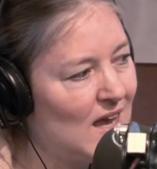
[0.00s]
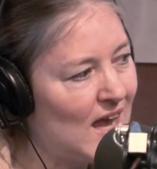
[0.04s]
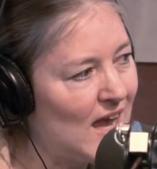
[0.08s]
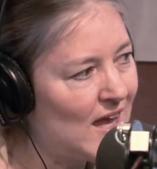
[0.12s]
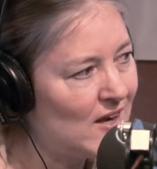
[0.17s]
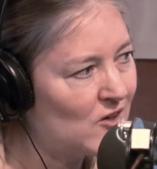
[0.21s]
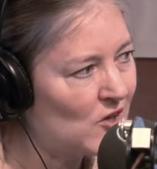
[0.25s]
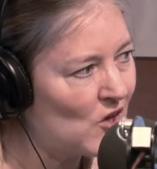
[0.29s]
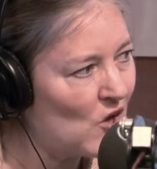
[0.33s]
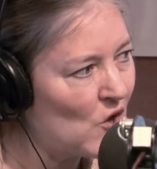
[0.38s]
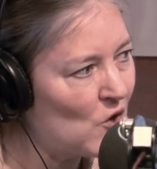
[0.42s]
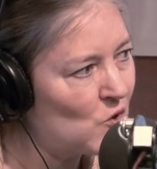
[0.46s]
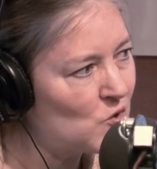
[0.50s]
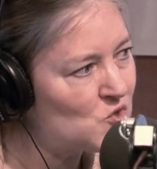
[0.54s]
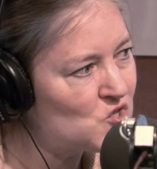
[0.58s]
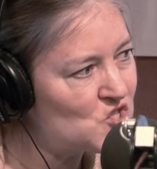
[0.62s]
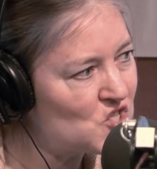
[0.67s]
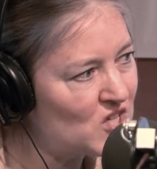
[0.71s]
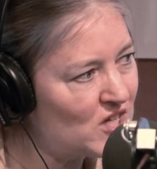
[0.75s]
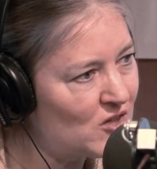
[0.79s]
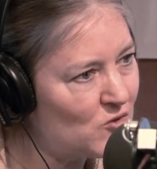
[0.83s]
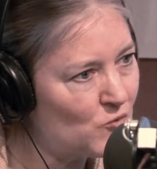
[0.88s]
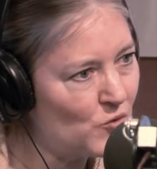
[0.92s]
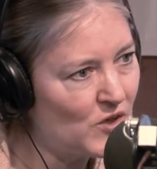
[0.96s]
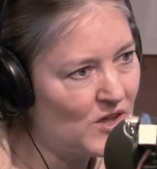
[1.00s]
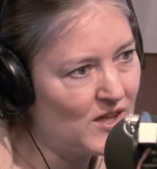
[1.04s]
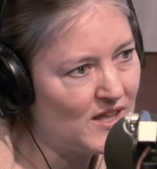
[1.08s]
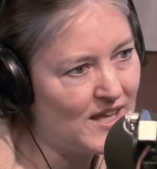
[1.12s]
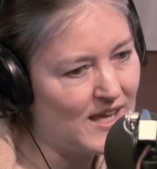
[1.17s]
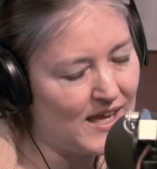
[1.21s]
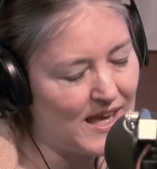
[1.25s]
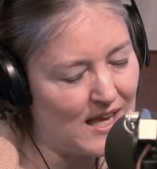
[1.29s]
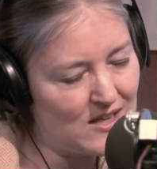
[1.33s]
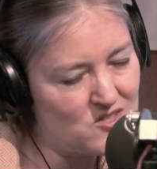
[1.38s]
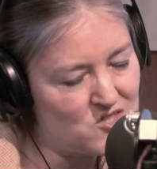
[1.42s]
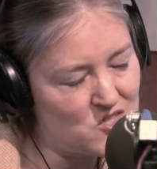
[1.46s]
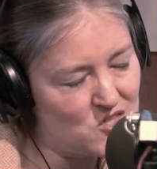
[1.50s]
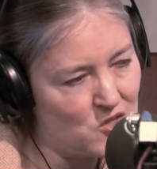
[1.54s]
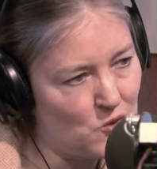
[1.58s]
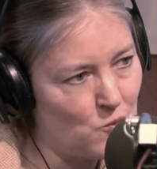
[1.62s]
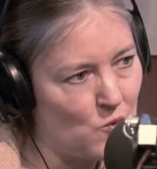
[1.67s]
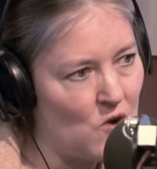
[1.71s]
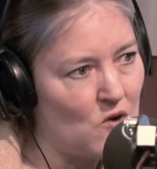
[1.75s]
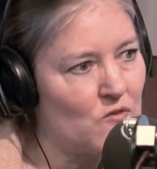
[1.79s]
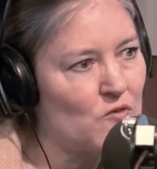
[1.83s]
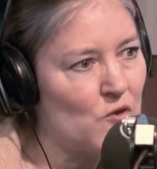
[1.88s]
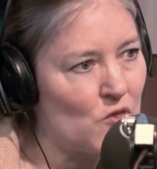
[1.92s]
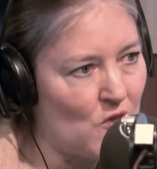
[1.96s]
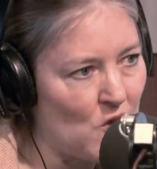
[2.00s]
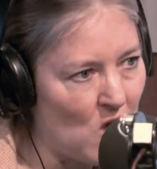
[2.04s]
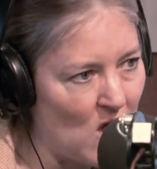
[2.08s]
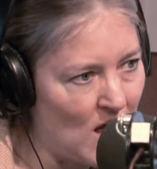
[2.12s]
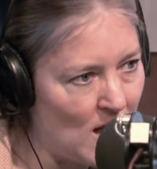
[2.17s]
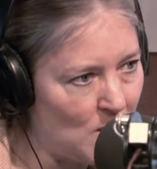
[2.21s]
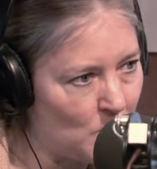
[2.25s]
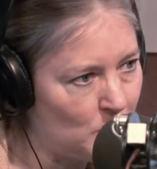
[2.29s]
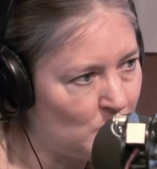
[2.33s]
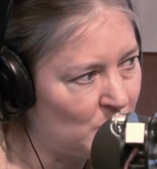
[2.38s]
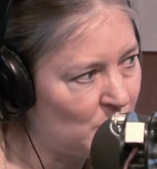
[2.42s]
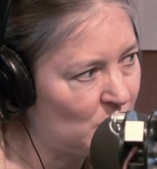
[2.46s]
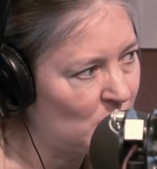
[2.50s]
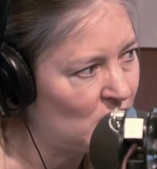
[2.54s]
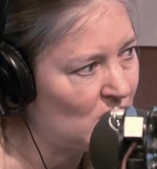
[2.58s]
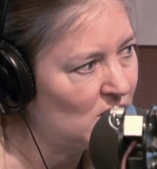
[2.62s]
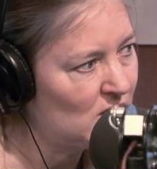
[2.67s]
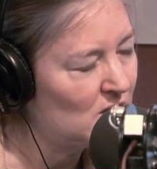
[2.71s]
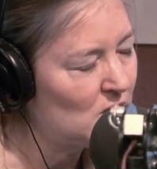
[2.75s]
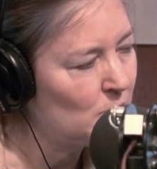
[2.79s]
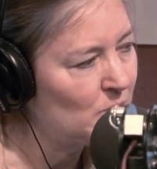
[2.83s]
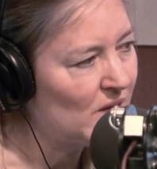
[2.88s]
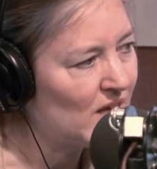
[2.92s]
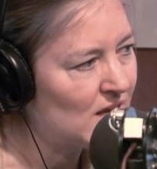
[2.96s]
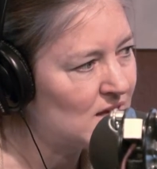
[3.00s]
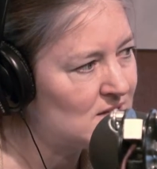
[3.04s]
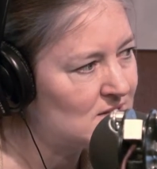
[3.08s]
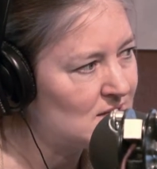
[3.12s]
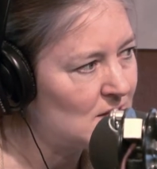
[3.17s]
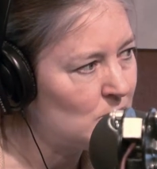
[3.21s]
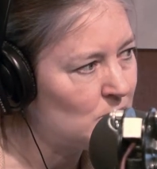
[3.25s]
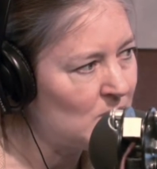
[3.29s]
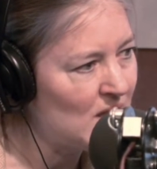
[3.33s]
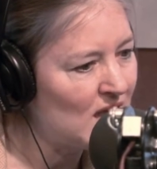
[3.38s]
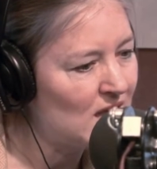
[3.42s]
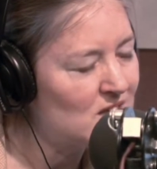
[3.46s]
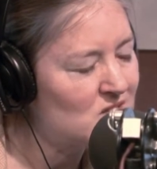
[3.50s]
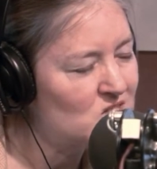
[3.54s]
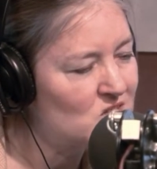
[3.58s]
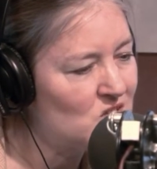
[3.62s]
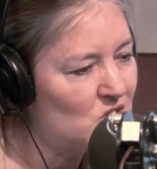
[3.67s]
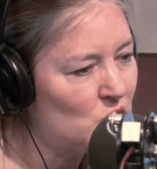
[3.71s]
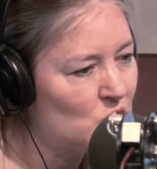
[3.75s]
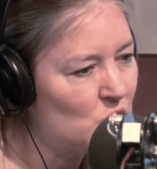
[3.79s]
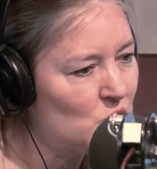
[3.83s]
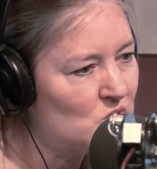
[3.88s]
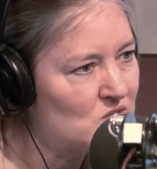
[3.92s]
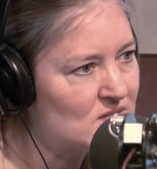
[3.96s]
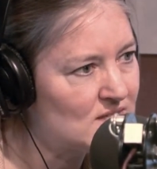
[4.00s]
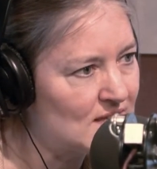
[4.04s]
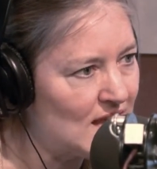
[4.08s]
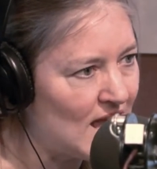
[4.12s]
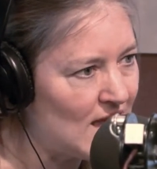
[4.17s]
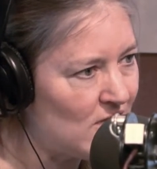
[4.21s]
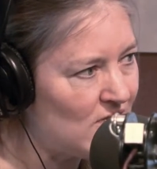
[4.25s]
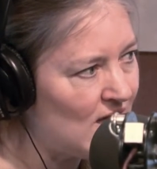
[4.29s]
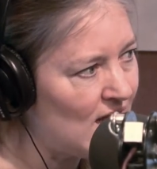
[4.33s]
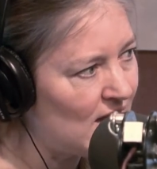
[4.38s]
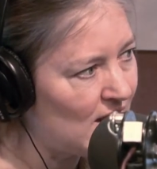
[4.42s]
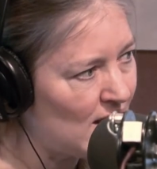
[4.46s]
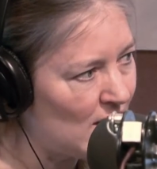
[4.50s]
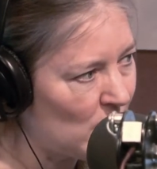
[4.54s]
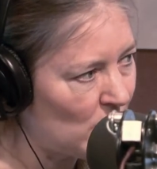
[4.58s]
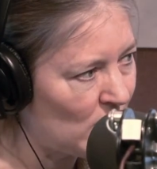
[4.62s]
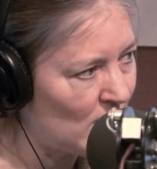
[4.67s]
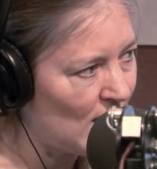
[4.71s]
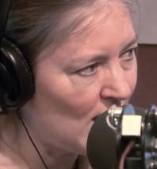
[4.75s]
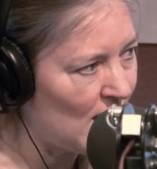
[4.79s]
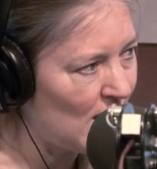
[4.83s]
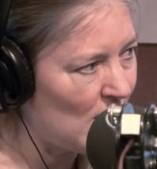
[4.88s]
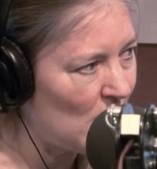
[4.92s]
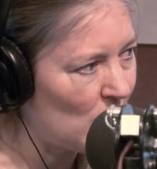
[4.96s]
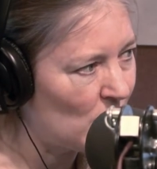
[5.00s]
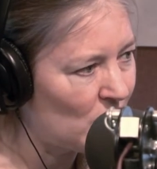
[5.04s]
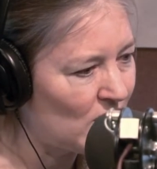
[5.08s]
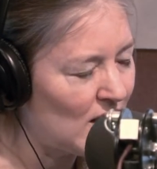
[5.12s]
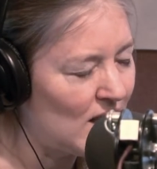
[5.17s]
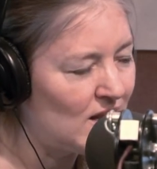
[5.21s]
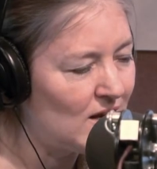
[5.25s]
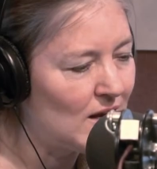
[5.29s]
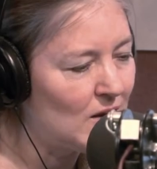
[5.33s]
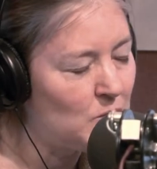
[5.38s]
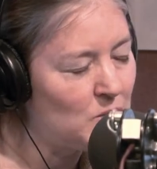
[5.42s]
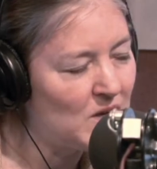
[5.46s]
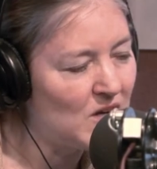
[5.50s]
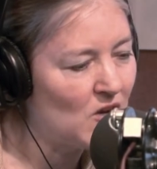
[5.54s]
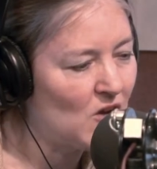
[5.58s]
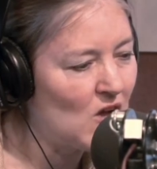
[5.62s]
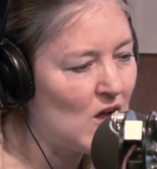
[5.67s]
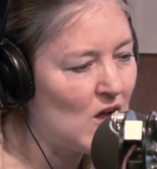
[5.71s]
And coaching really gets you over the hump, because it makes you say that out loud. And I mean, a